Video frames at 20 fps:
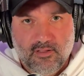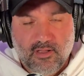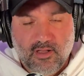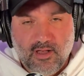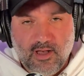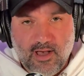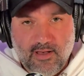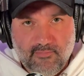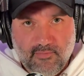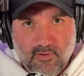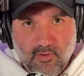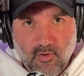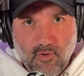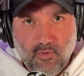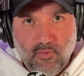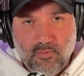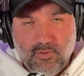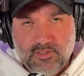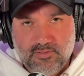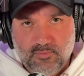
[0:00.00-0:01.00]
I've
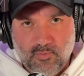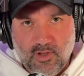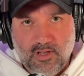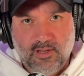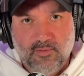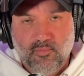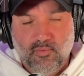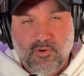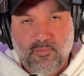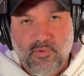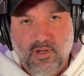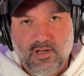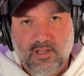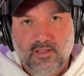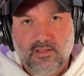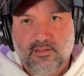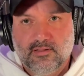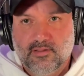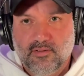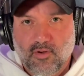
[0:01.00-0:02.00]
always wanted more
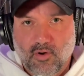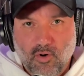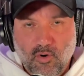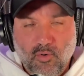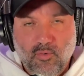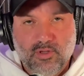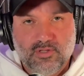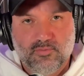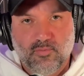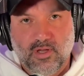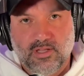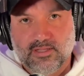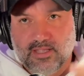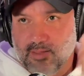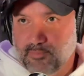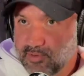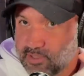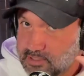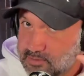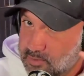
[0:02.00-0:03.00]
money. You always want
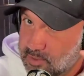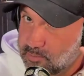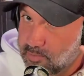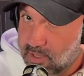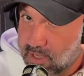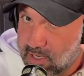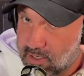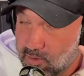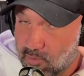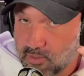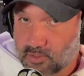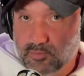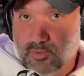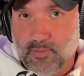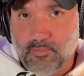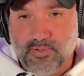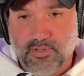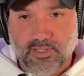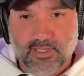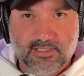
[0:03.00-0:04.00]
deputies to be paid. You always want
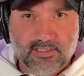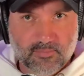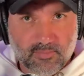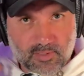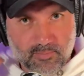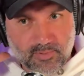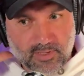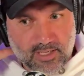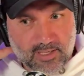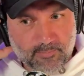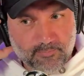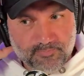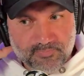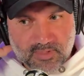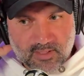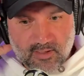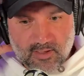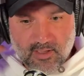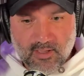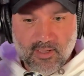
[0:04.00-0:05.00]
police to be paid.
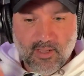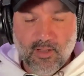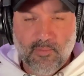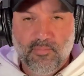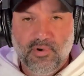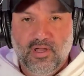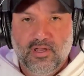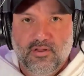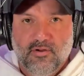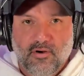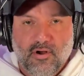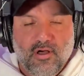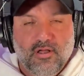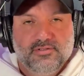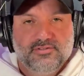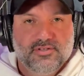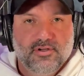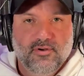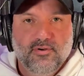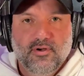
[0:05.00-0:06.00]
But you
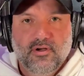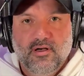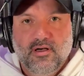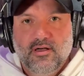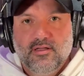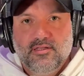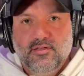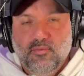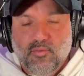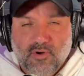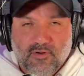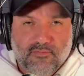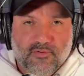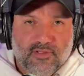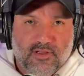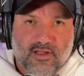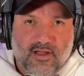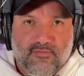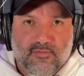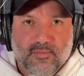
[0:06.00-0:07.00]
work for the
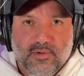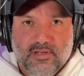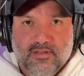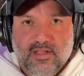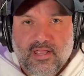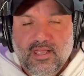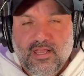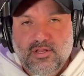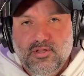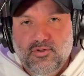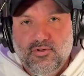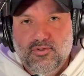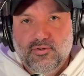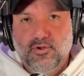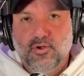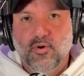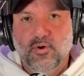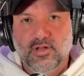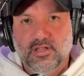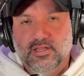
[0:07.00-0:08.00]
government, and you knew
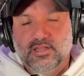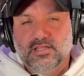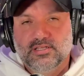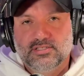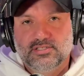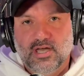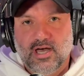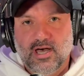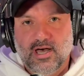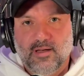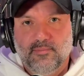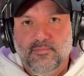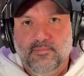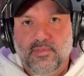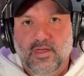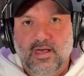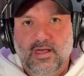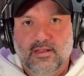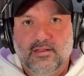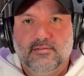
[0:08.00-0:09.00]
going into this job
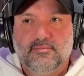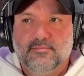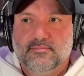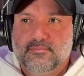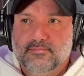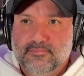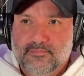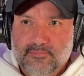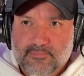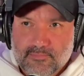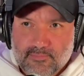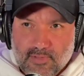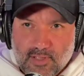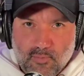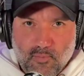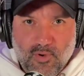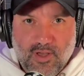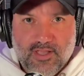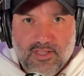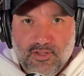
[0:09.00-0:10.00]
that
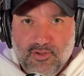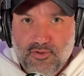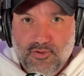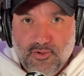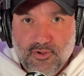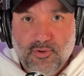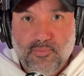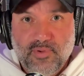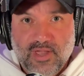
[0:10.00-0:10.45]
you knew your pay